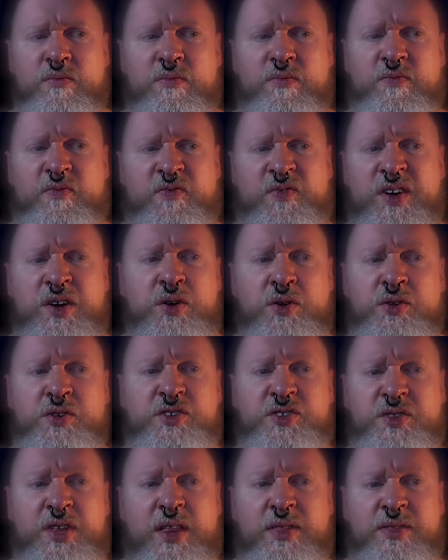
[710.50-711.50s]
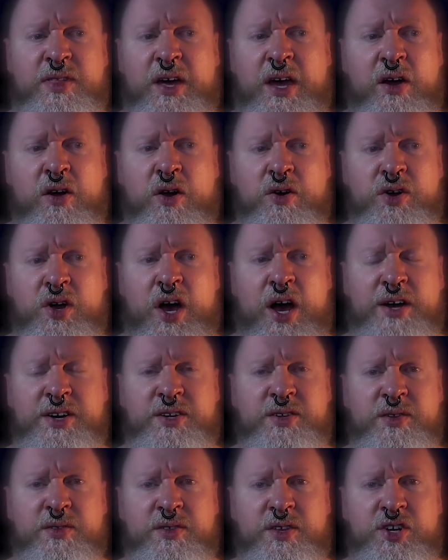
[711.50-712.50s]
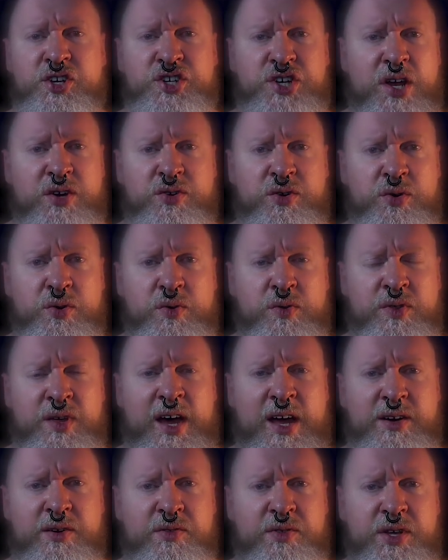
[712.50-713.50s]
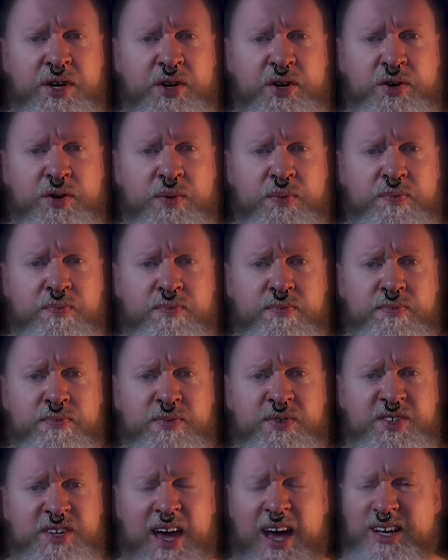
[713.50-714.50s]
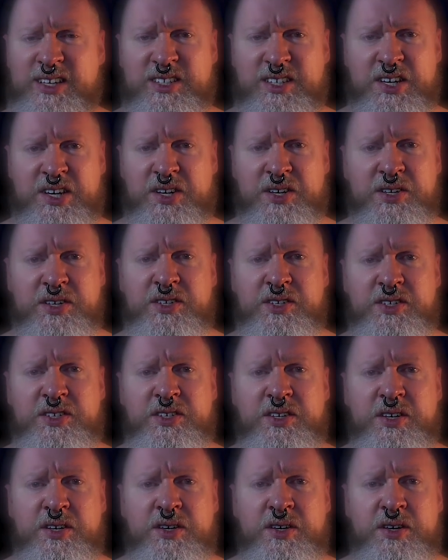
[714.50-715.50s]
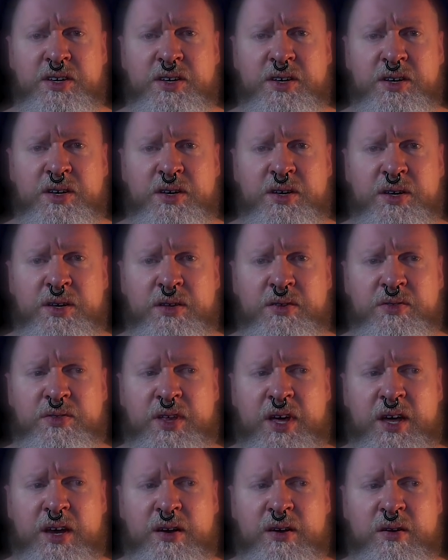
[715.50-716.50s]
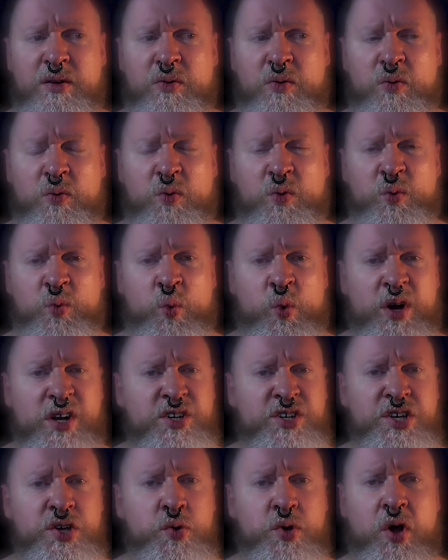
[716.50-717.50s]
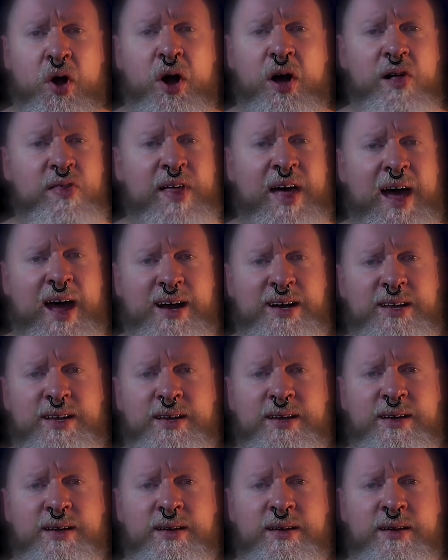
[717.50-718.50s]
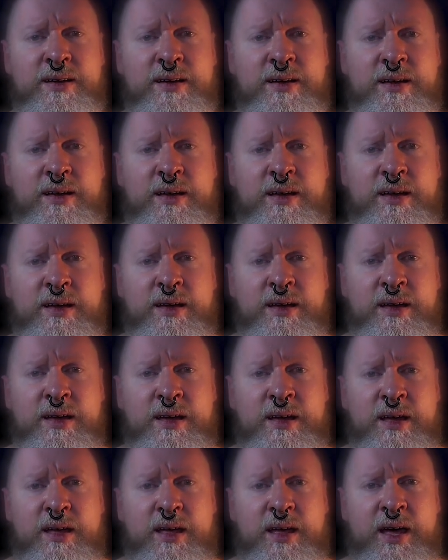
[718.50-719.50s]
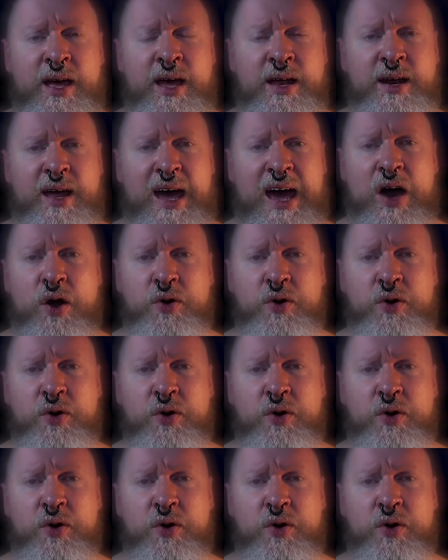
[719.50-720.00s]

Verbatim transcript: feels that they are not the gender that their sex is, then what do you call that? And how